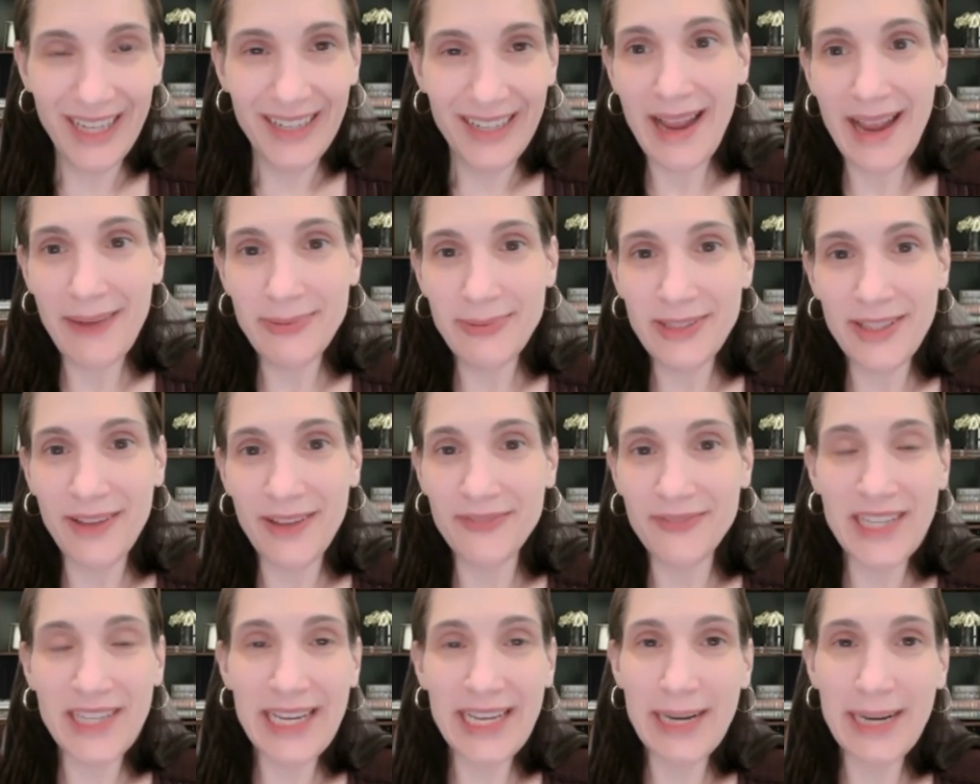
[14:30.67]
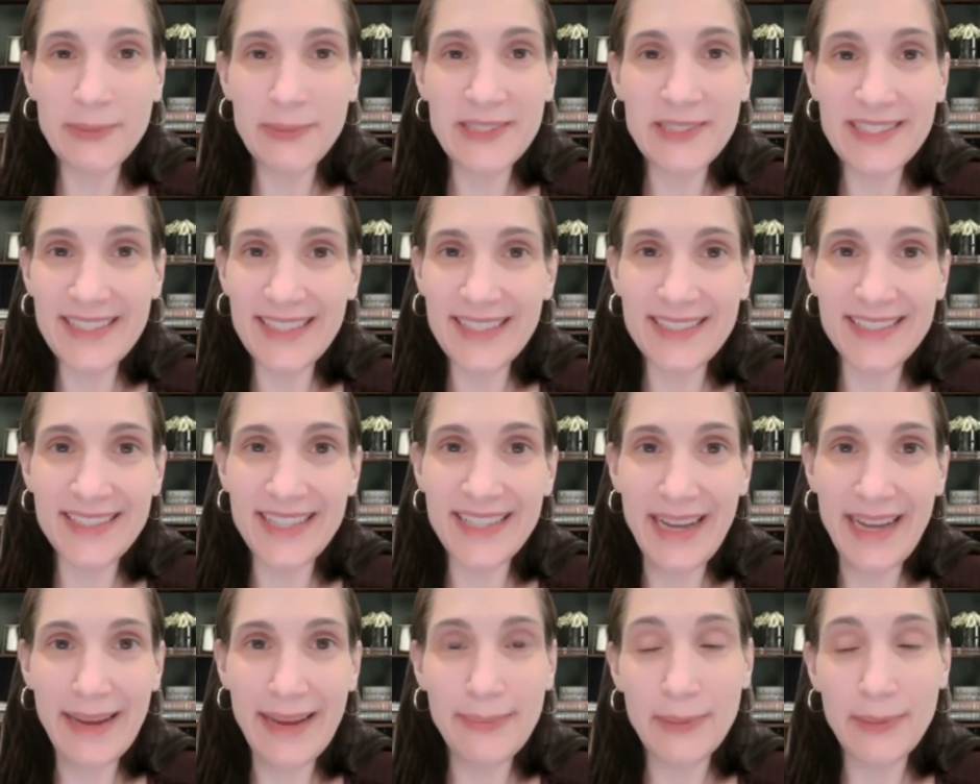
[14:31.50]
I would love to get up and seize the
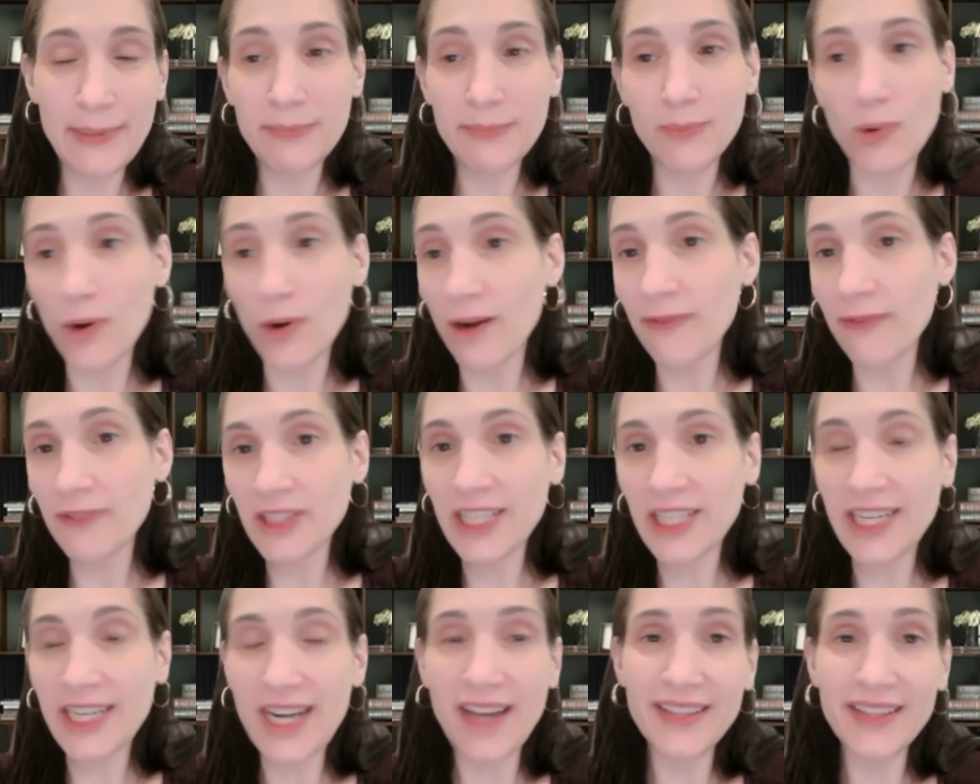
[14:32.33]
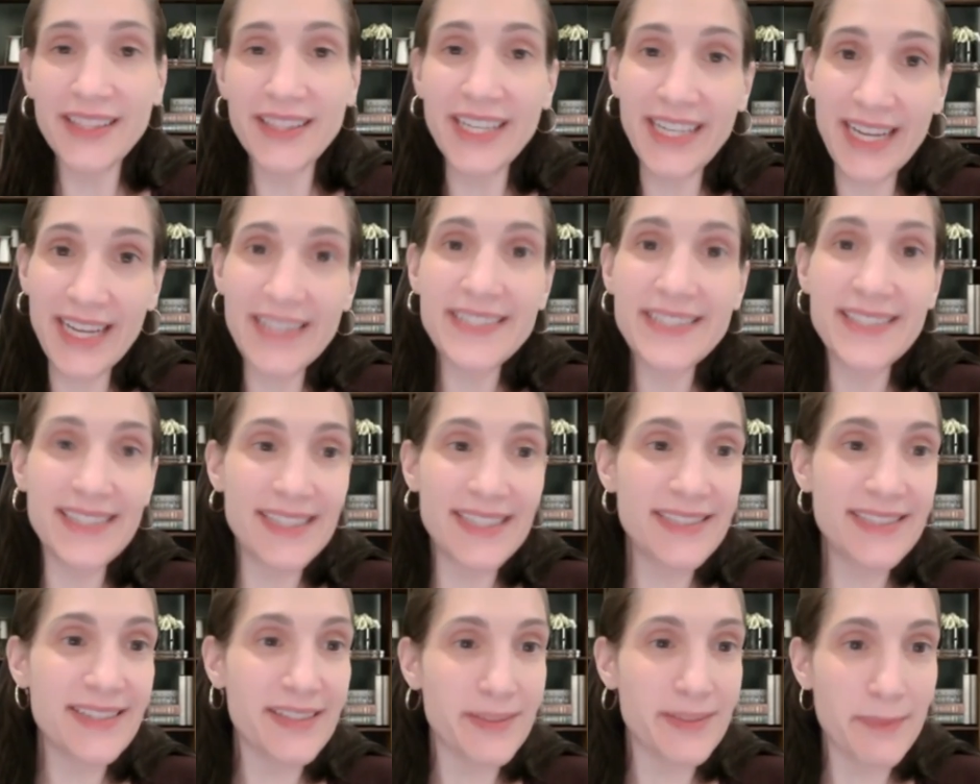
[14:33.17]
day, but more often than not, the day
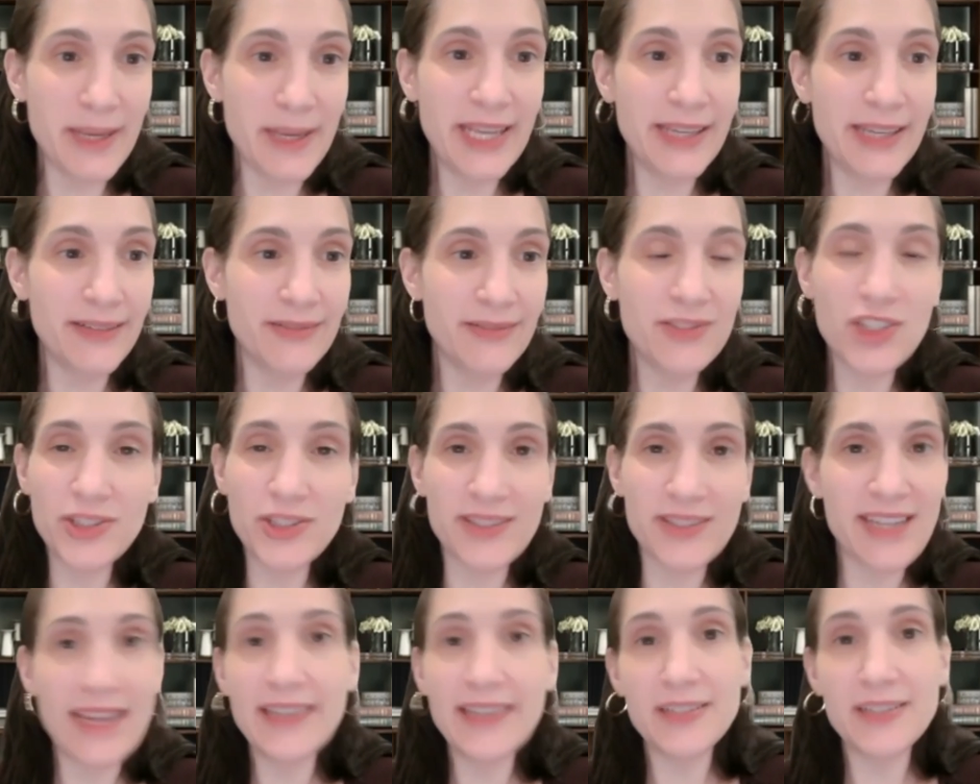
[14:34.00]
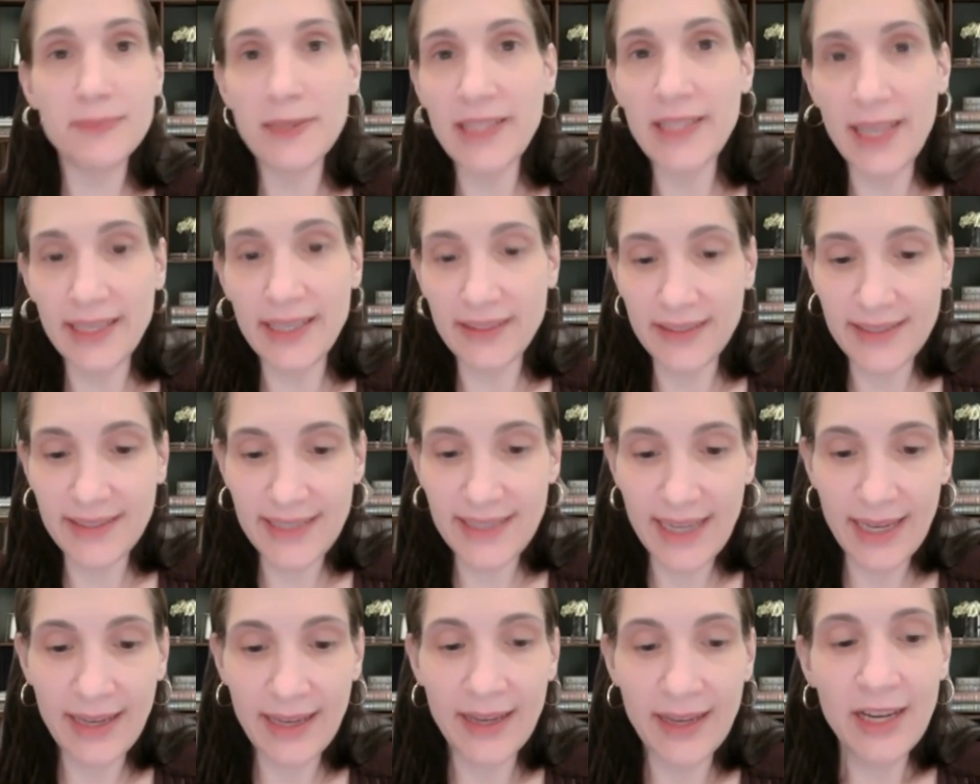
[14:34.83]
seizes me and just takes me like the
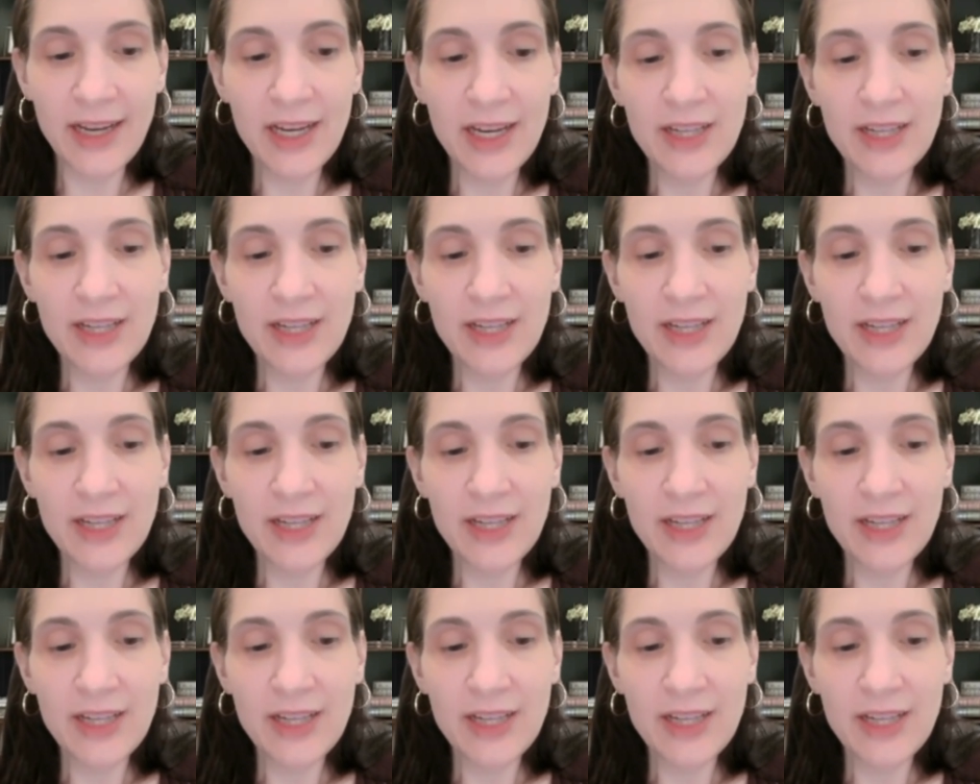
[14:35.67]
sea.